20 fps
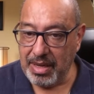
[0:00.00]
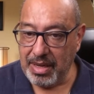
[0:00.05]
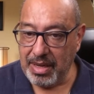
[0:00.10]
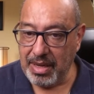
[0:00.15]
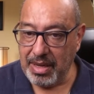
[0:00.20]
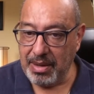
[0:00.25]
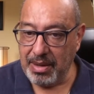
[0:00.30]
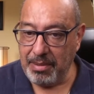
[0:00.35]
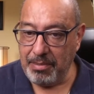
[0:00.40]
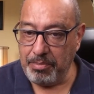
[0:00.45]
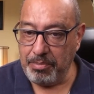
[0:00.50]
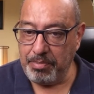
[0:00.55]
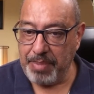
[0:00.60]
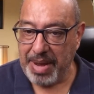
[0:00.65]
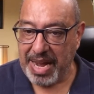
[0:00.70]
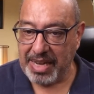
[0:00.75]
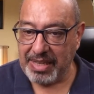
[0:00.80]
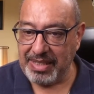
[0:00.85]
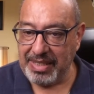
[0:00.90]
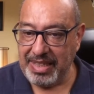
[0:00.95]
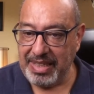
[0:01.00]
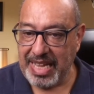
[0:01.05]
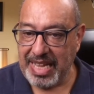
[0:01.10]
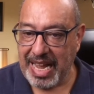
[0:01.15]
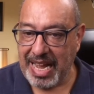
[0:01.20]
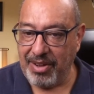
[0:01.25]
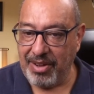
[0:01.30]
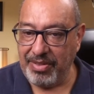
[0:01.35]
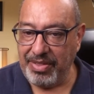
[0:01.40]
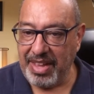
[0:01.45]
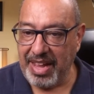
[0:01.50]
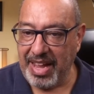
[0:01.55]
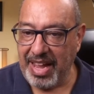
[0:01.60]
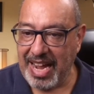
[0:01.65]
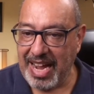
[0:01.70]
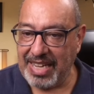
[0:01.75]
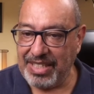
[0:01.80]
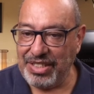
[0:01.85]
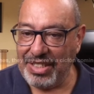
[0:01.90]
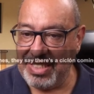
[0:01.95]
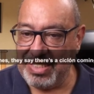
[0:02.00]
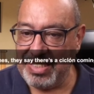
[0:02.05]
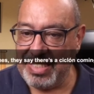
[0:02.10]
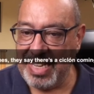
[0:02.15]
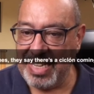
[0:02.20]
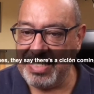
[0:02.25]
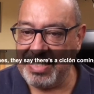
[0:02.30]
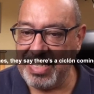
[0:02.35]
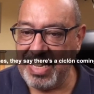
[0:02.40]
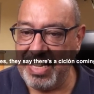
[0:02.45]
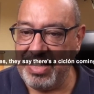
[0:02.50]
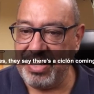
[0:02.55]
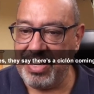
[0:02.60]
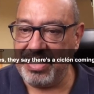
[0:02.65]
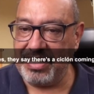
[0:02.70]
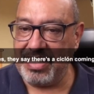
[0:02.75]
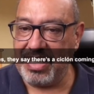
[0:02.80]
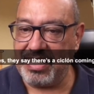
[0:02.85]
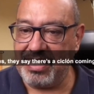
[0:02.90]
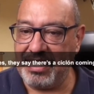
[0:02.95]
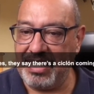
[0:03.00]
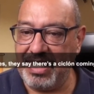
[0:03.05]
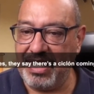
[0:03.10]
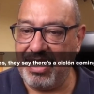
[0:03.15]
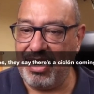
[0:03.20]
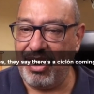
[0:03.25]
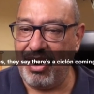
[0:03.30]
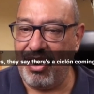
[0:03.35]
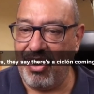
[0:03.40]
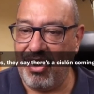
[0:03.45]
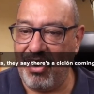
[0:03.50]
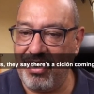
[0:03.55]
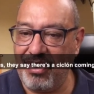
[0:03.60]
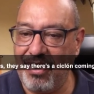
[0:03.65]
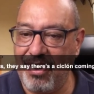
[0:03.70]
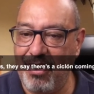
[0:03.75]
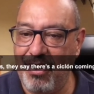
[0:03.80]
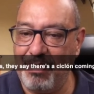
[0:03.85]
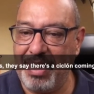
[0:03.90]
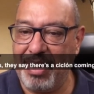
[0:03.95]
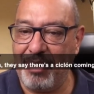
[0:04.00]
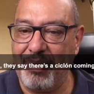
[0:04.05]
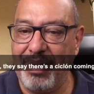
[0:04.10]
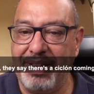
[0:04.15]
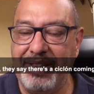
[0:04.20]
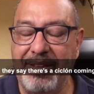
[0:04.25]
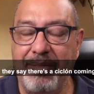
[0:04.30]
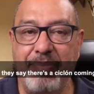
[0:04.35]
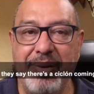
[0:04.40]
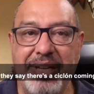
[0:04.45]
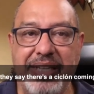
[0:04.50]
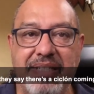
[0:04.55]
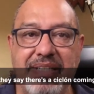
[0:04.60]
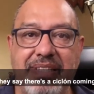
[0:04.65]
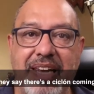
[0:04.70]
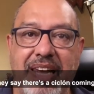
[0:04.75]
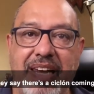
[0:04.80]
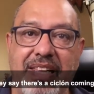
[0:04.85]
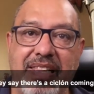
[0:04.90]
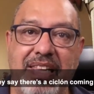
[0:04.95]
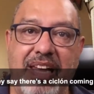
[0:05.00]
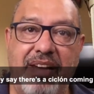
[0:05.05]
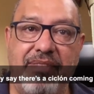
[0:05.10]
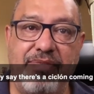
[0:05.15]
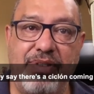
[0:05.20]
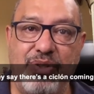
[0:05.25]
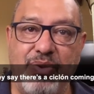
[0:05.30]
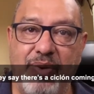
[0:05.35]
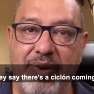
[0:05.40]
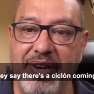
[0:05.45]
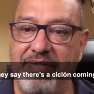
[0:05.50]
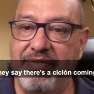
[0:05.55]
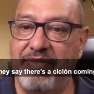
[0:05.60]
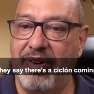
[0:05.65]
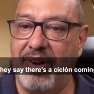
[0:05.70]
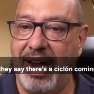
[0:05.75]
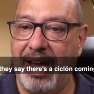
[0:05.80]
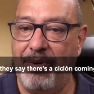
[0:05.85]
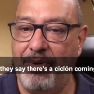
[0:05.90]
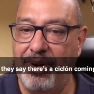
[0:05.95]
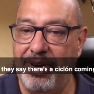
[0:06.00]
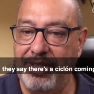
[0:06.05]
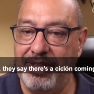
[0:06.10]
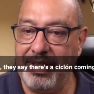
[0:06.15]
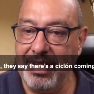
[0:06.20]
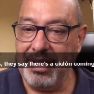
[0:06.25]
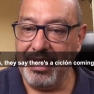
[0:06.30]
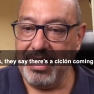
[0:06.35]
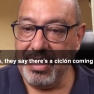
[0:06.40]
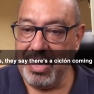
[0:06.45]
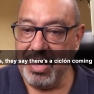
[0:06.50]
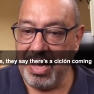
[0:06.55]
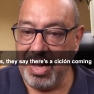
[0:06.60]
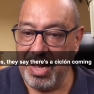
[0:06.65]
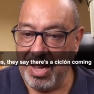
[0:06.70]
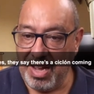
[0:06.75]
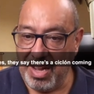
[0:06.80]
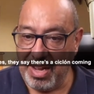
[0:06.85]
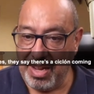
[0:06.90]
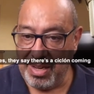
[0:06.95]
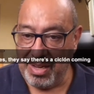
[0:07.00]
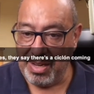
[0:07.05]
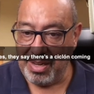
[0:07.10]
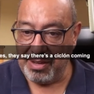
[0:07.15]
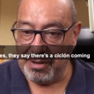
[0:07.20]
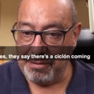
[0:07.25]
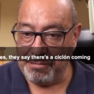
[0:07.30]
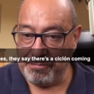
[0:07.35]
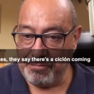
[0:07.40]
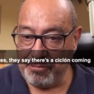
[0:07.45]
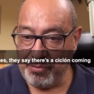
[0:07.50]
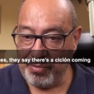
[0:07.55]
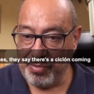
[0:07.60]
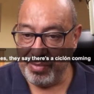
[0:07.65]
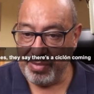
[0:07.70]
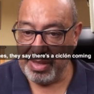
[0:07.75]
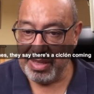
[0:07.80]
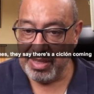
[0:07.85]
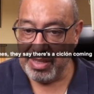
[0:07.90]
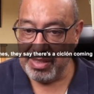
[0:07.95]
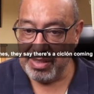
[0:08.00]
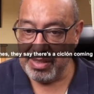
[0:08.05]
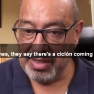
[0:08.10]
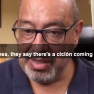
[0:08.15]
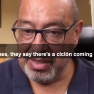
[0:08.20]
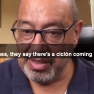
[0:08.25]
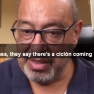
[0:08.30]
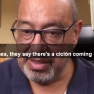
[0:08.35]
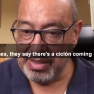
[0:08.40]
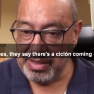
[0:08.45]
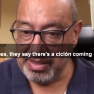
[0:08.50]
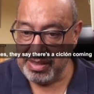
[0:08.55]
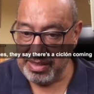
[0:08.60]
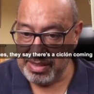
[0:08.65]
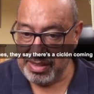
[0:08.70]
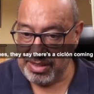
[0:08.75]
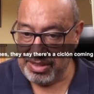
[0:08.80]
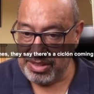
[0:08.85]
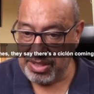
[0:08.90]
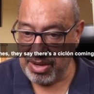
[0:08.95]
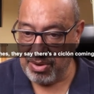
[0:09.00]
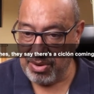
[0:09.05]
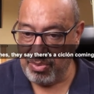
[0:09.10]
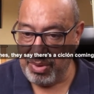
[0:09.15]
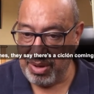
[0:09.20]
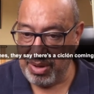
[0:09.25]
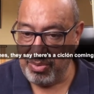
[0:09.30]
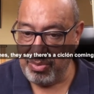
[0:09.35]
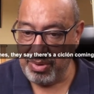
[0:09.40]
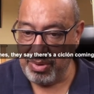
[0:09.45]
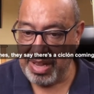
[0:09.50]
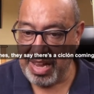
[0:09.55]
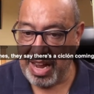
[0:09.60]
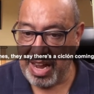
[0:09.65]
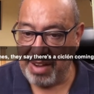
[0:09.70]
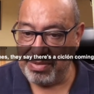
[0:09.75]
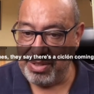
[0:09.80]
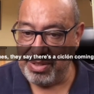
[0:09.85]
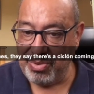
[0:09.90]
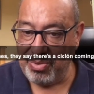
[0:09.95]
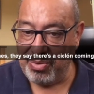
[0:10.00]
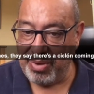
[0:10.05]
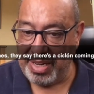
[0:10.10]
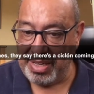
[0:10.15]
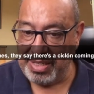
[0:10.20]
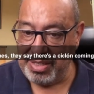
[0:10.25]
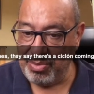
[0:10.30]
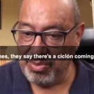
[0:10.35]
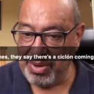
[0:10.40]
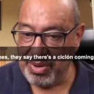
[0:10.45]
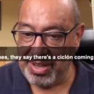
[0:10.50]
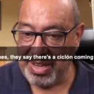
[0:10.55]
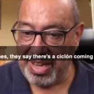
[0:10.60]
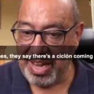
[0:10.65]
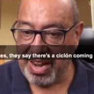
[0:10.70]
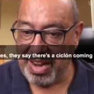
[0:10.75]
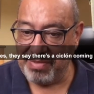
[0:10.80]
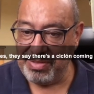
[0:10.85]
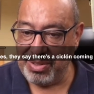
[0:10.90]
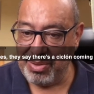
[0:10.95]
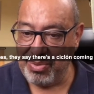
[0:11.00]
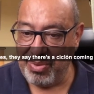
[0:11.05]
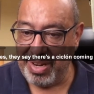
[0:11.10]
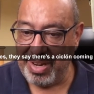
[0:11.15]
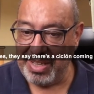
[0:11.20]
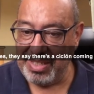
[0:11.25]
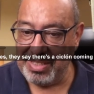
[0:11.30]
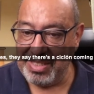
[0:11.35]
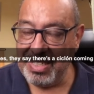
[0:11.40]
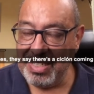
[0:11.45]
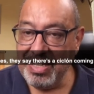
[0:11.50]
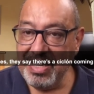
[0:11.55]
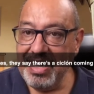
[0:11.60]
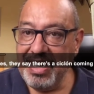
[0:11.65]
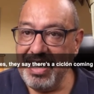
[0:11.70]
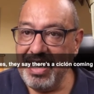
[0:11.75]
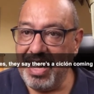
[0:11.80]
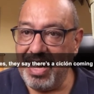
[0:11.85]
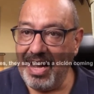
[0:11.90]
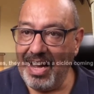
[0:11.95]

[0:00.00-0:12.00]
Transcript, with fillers: uh, batten down the hatches. They say there's a cyclone coming. Well, they've been saying that for 24 hours. Uh, so we'll we'll have to wait. We'll have to wait.